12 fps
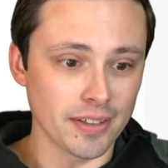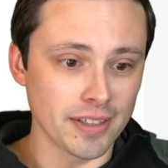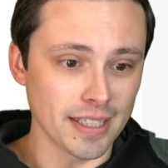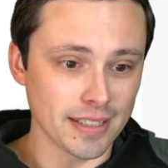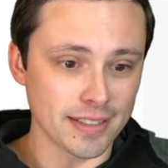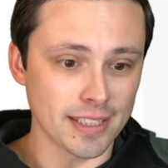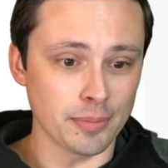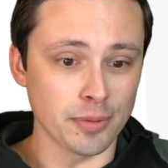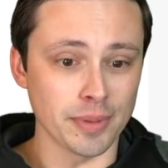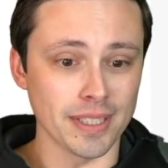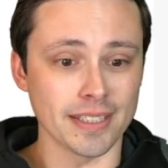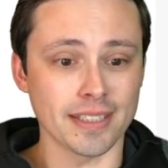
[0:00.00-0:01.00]
Our next step
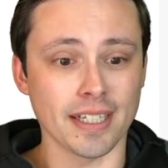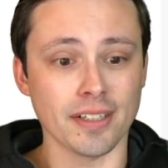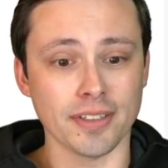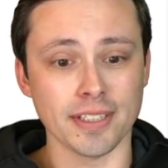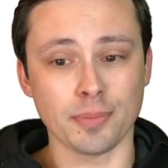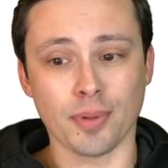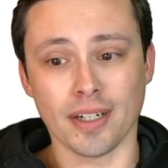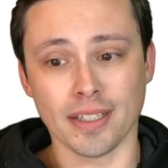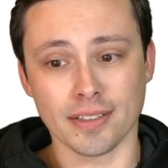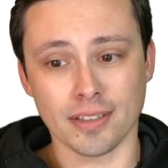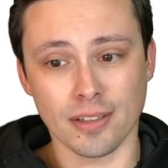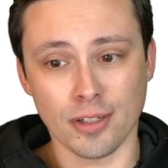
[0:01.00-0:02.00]
will be to scale these
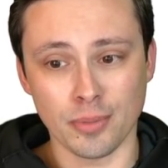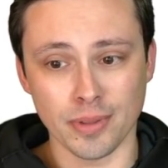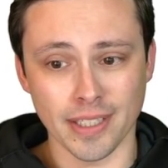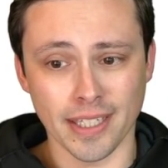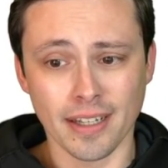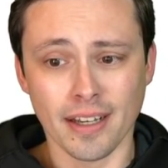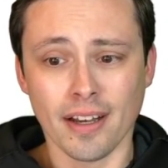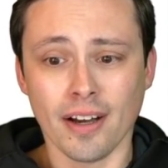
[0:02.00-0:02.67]
products globally.